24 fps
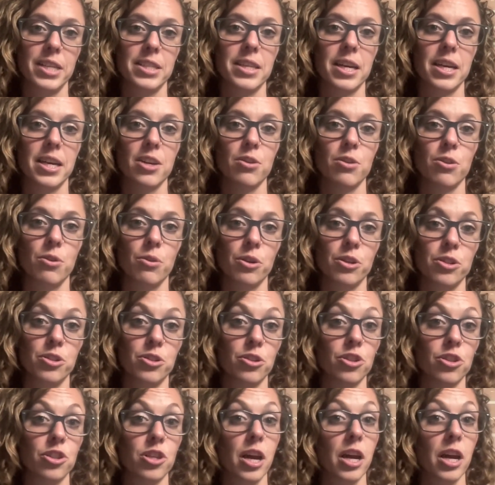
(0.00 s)
that you notice your
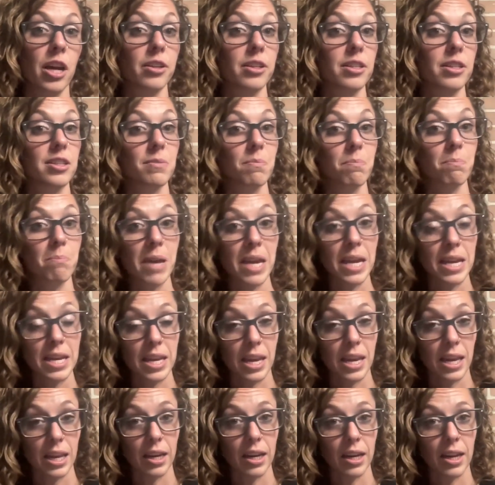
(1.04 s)
child is
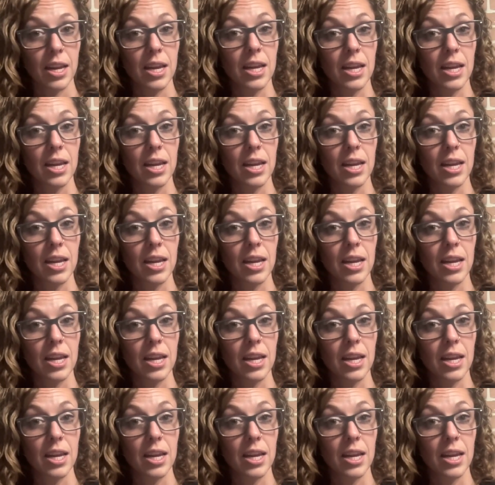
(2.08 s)
making.